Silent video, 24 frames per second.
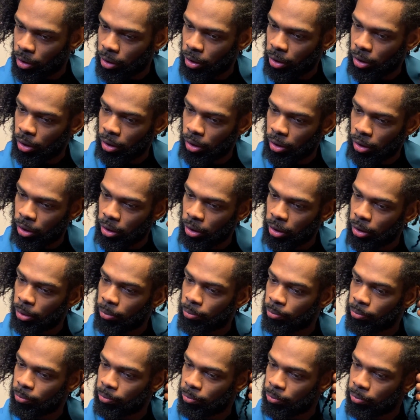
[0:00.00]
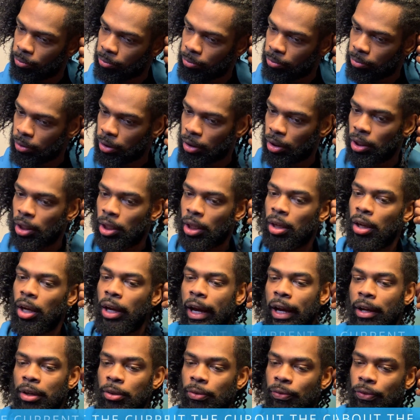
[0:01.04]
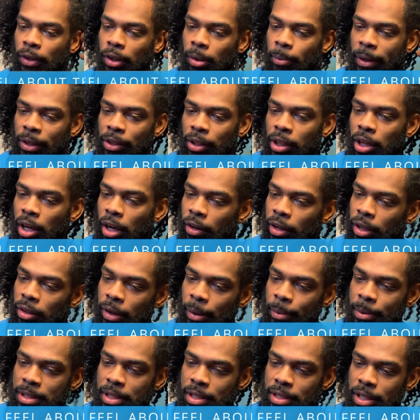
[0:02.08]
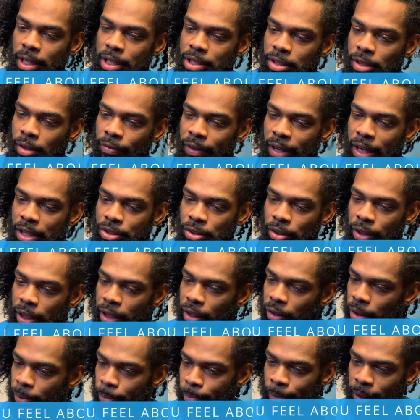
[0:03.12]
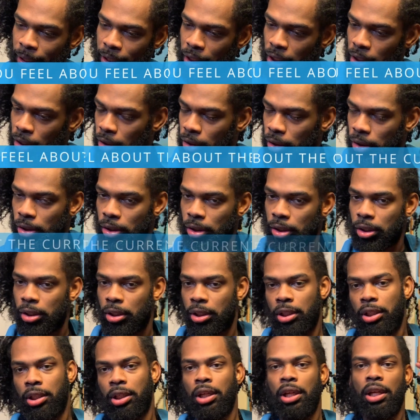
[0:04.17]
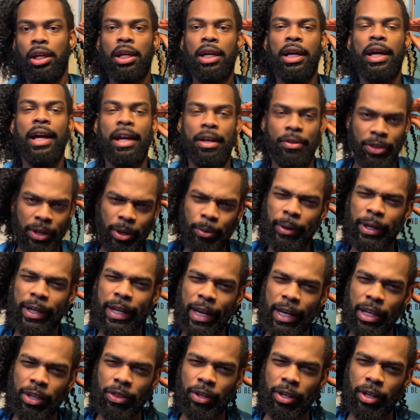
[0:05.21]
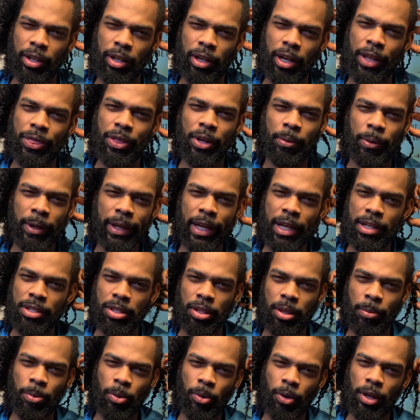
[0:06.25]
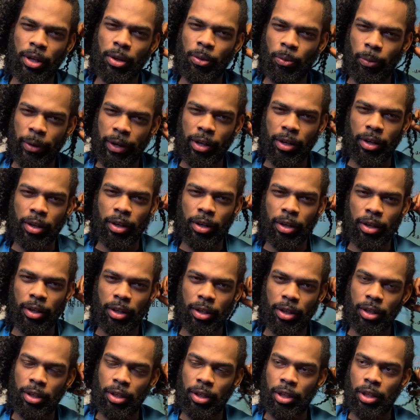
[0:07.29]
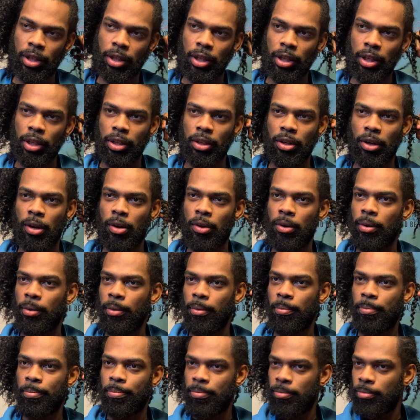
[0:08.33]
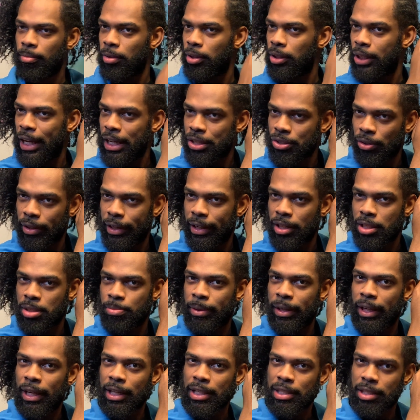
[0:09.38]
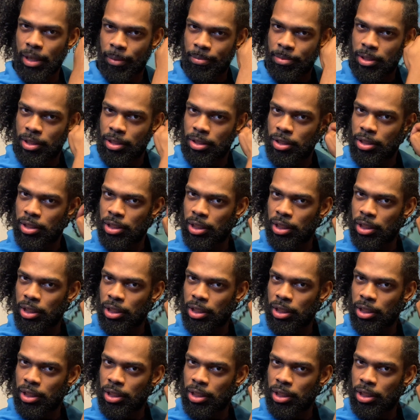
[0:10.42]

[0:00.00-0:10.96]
How do you feel about the current representation of natural hair in media? I think we're getting there. I think we're getting to the point where, you know, natural hair is being accepted.